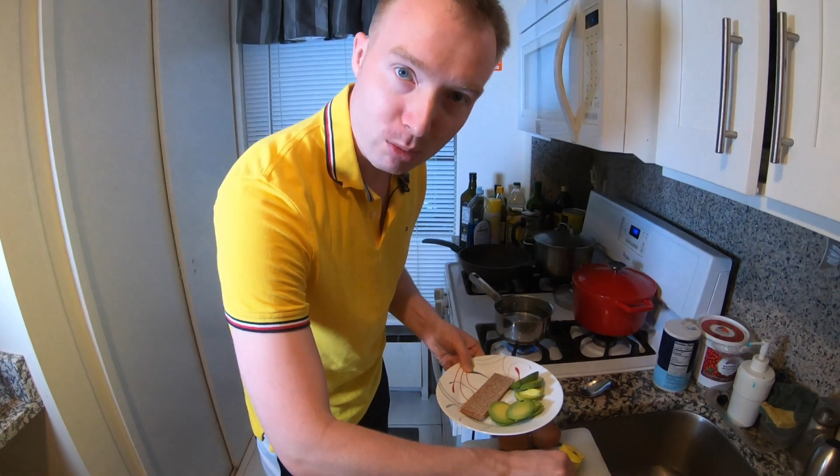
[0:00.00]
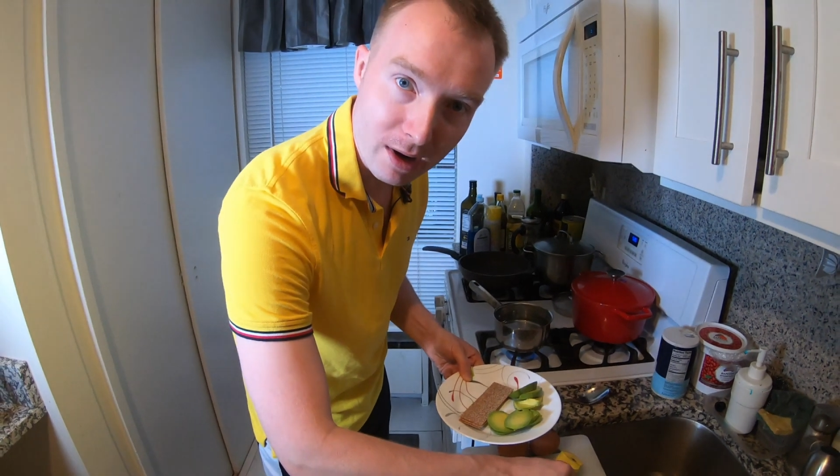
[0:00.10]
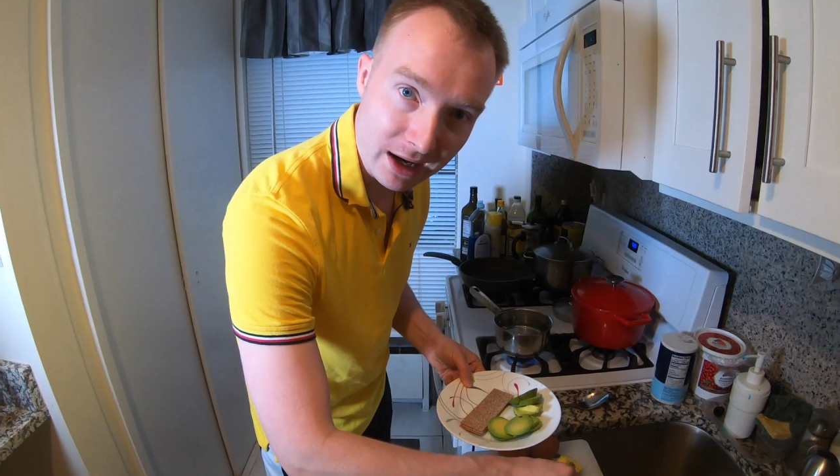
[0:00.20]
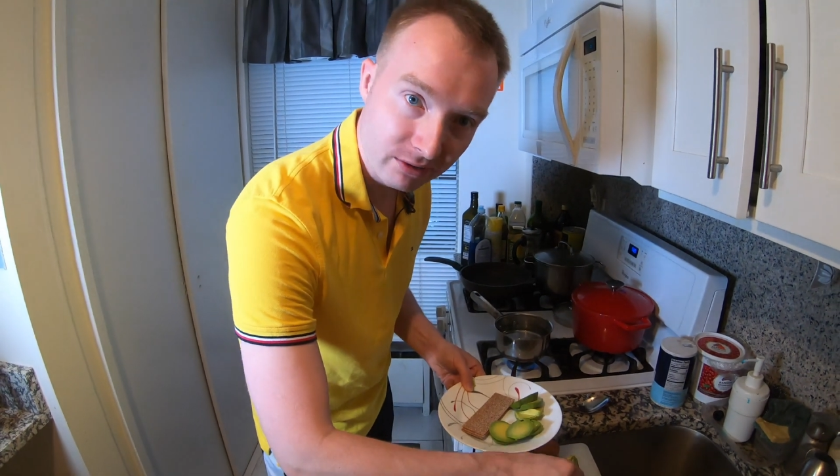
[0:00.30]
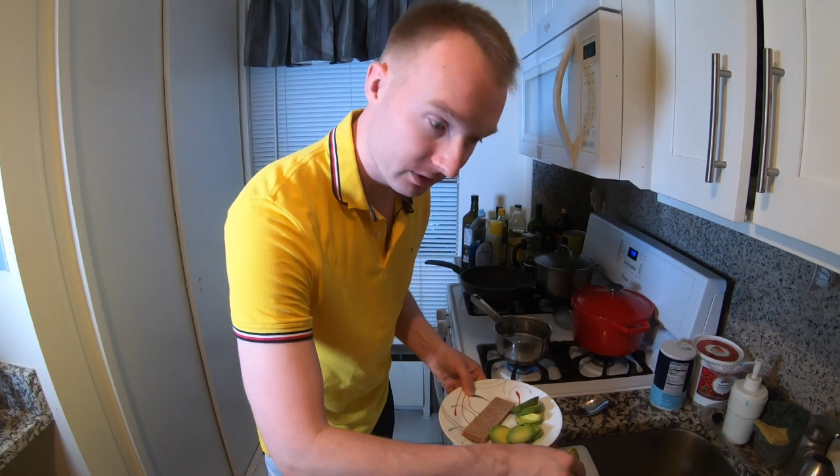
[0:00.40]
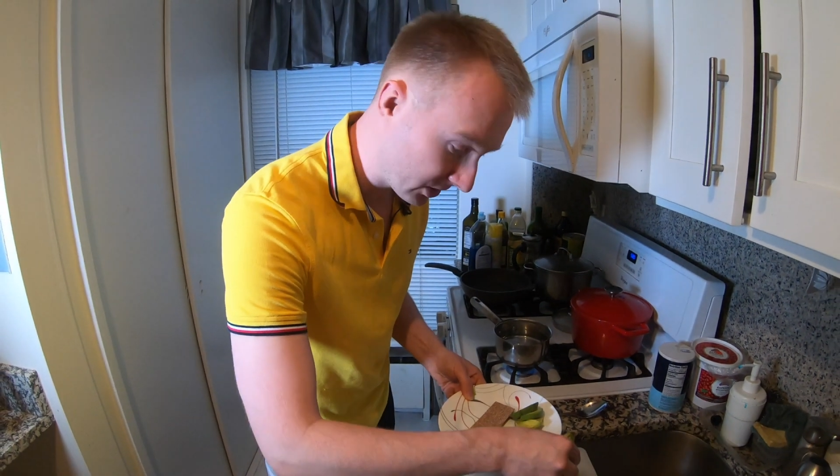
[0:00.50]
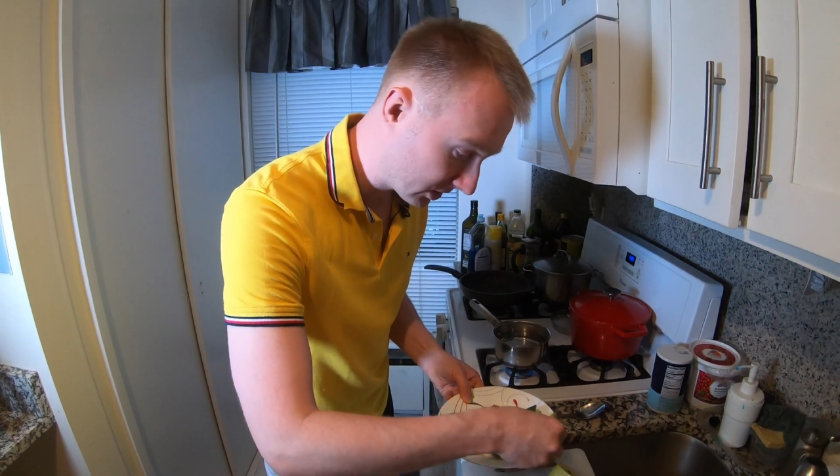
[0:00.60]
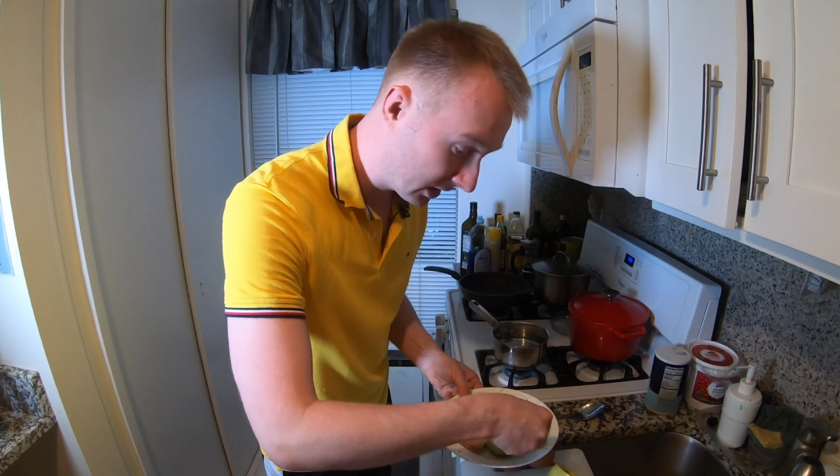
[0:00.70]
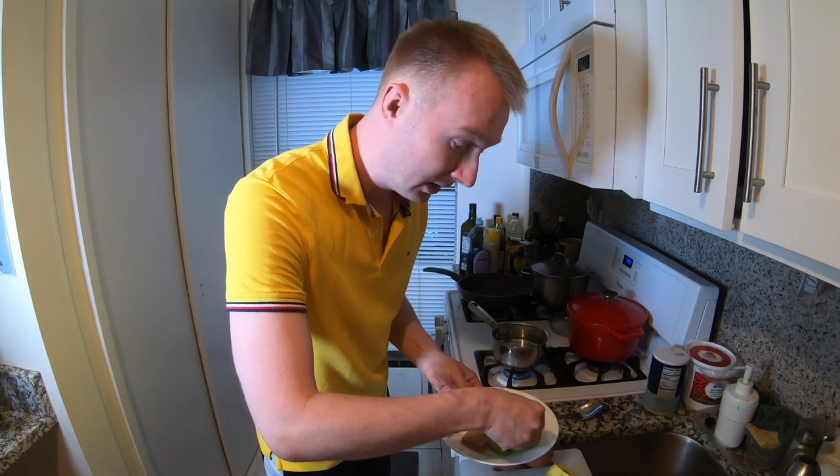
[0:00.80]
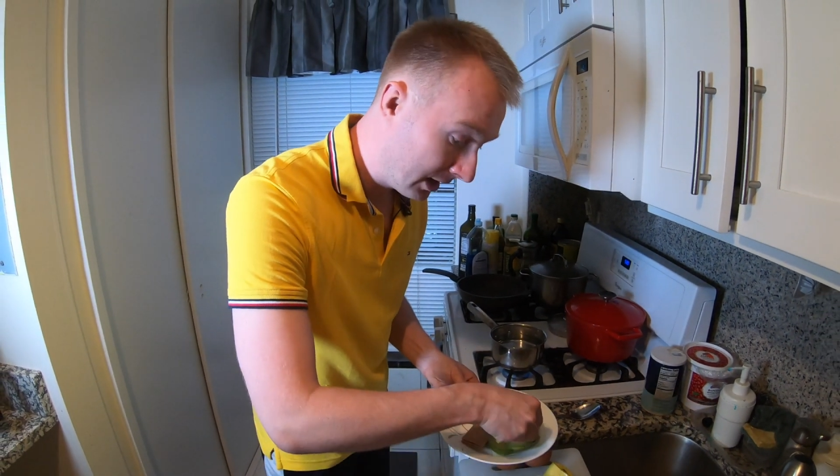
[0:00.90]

breakfast